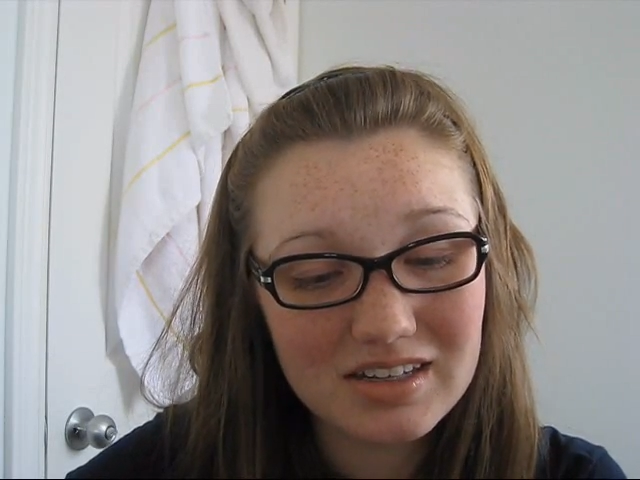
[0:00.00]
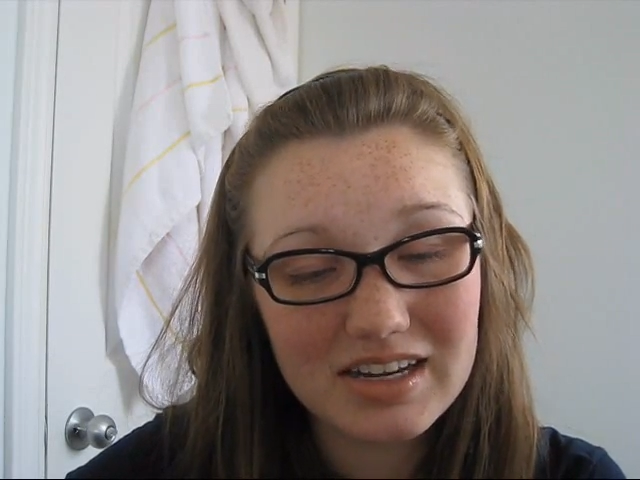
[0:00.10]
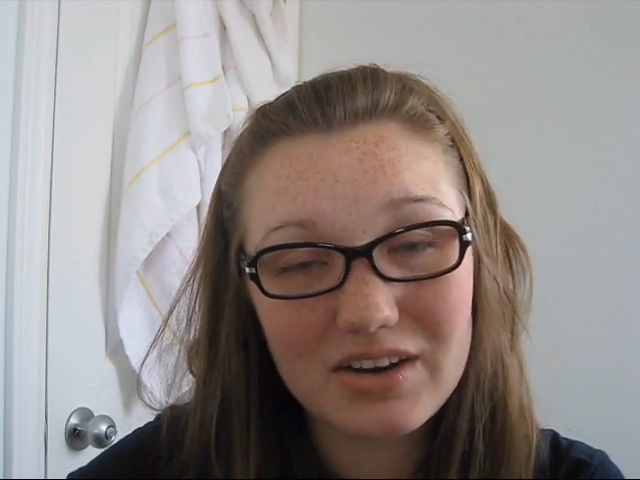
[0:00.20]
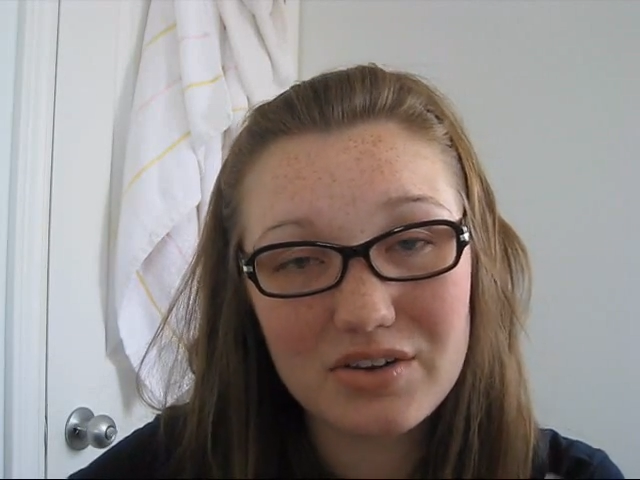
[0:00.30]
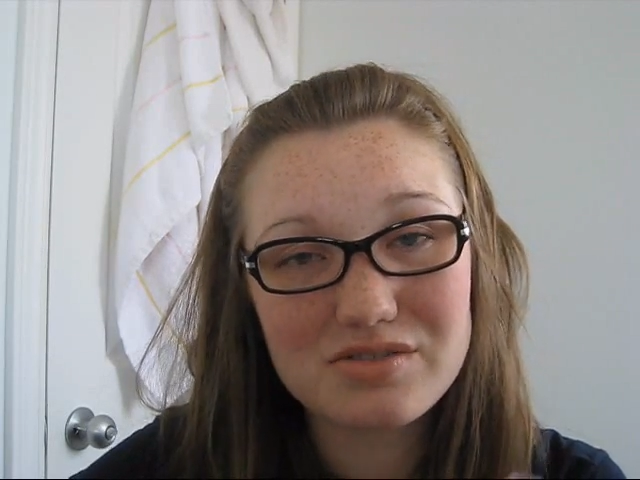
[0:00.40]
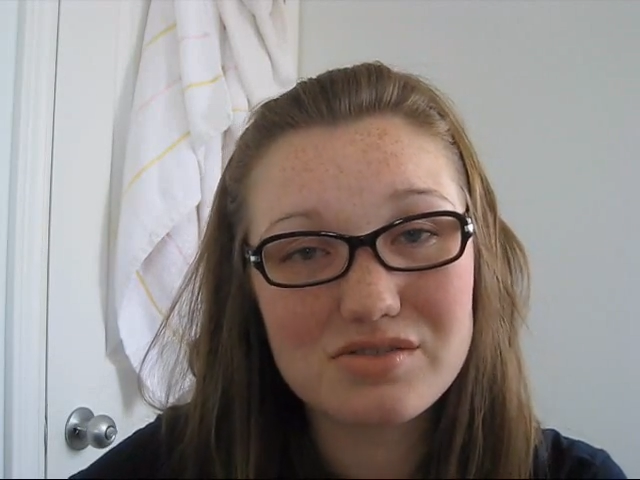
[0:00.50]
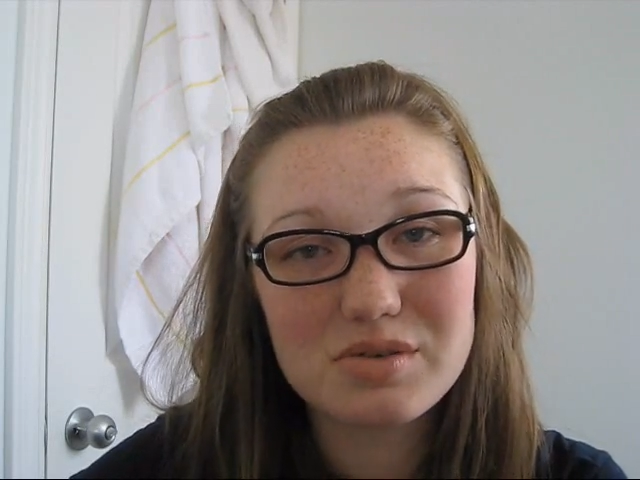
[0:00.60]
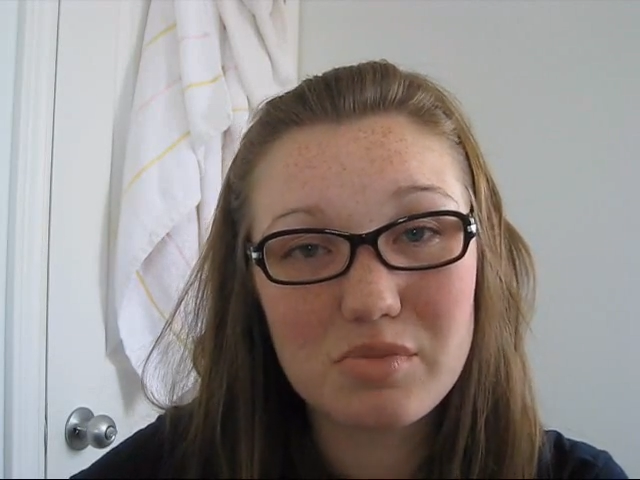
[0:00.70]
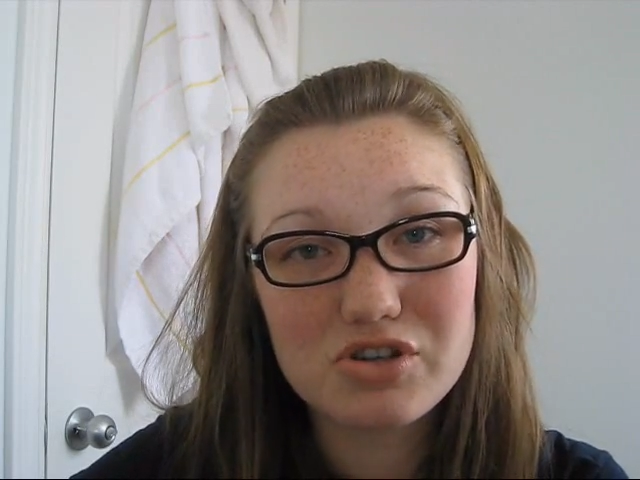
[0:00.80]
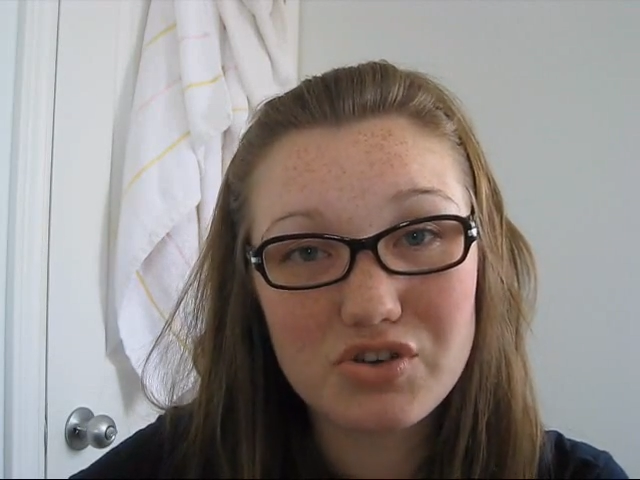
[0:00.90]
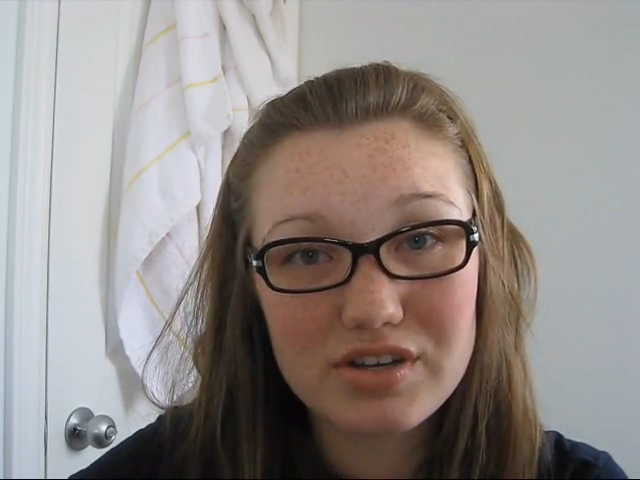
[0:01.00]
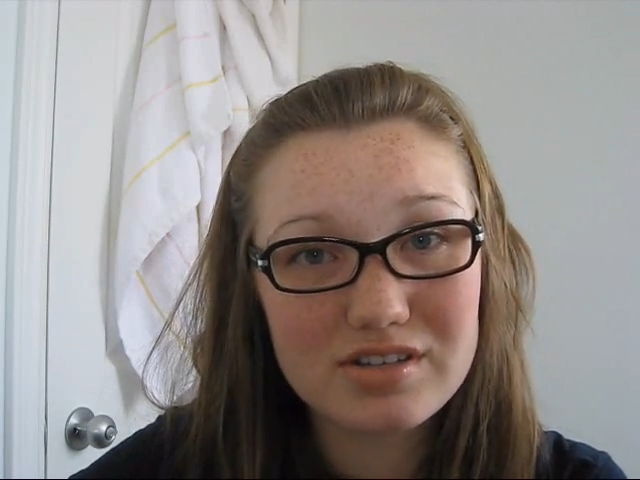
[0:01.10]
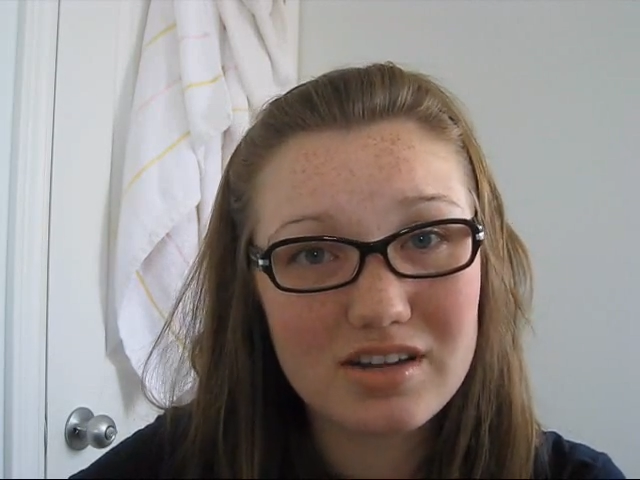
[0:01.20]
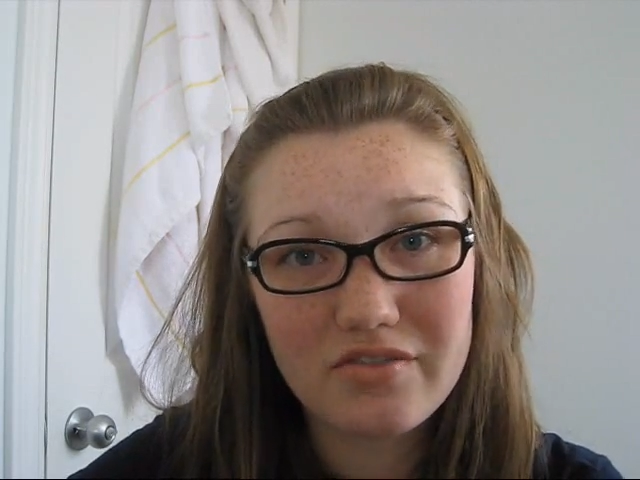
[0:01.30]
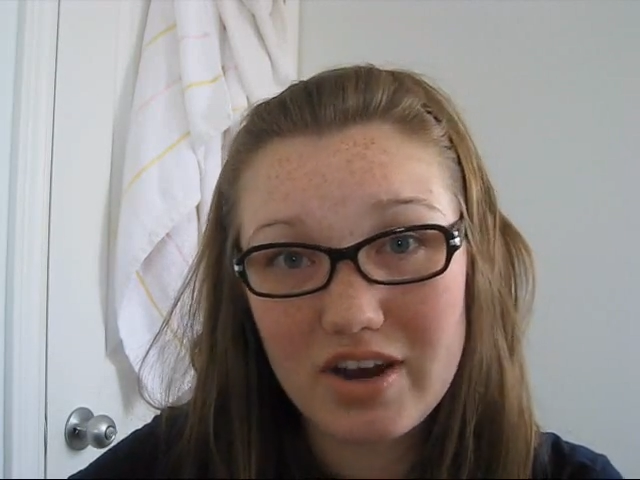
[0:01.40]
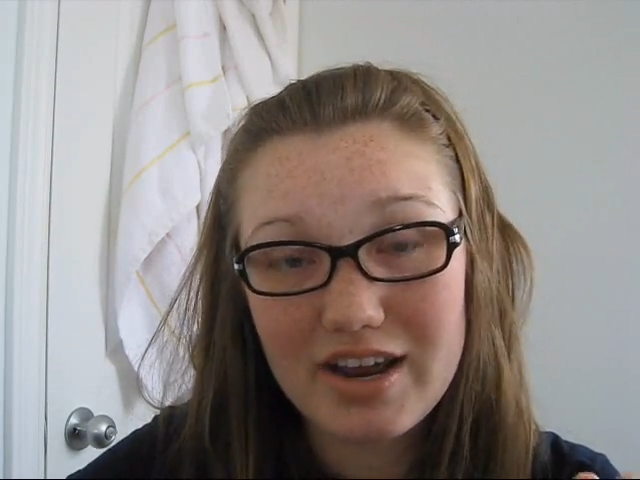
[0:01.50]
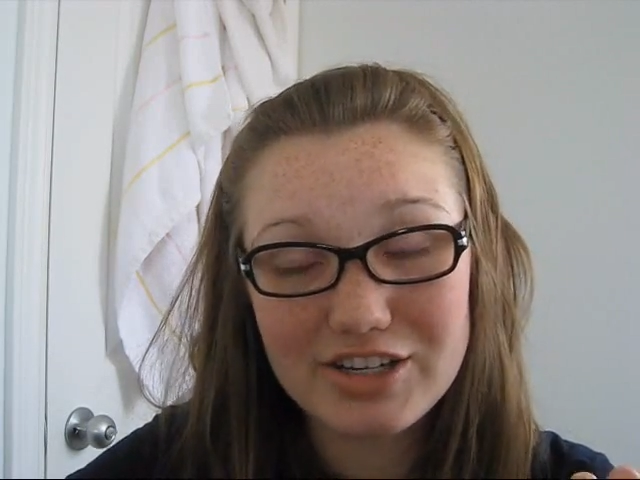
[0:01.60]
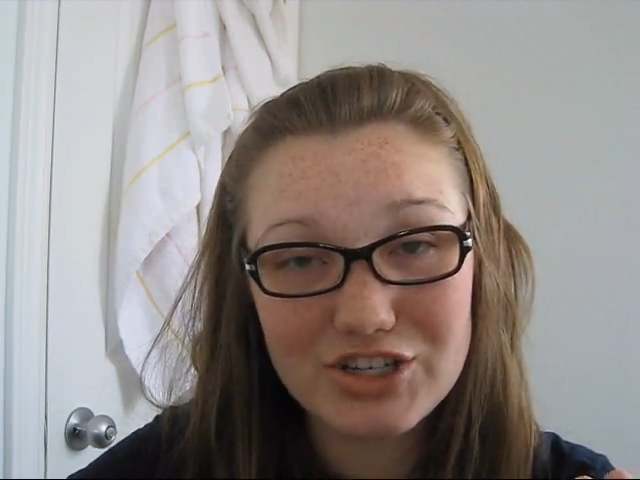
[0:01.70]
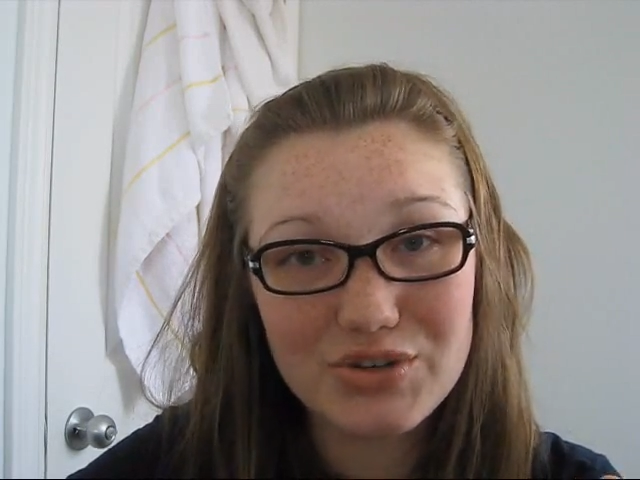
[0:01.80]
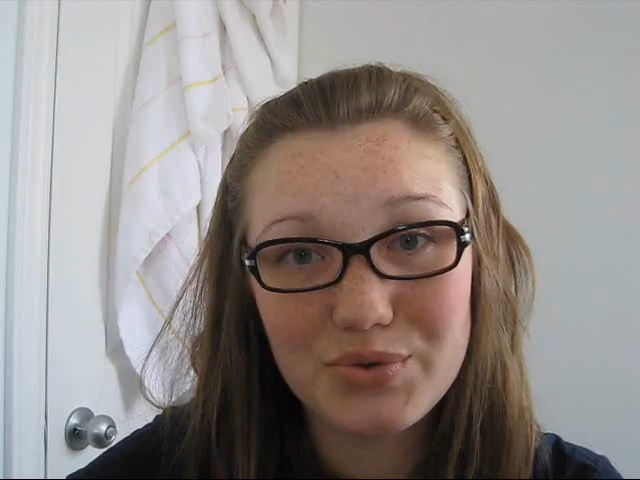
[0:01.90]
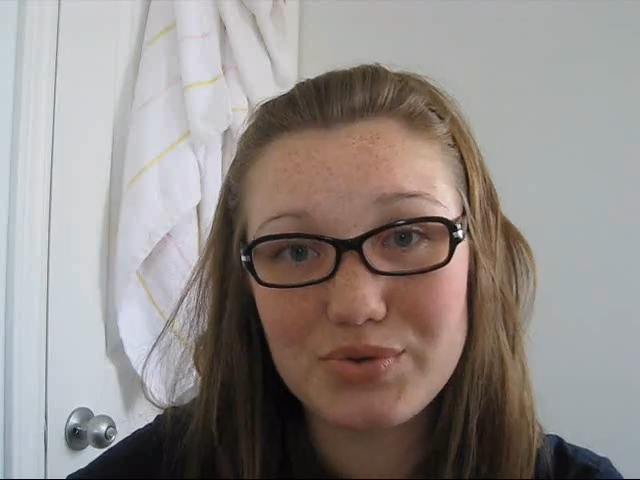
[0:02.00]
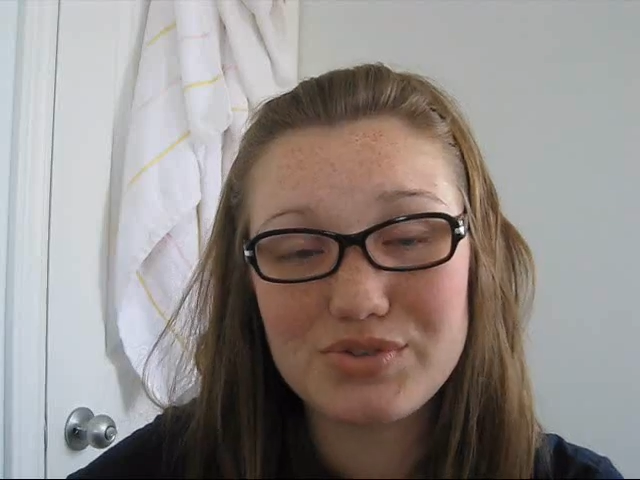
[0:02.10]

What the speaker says: like, I know you're supposed to moisturize and stuff, and I do.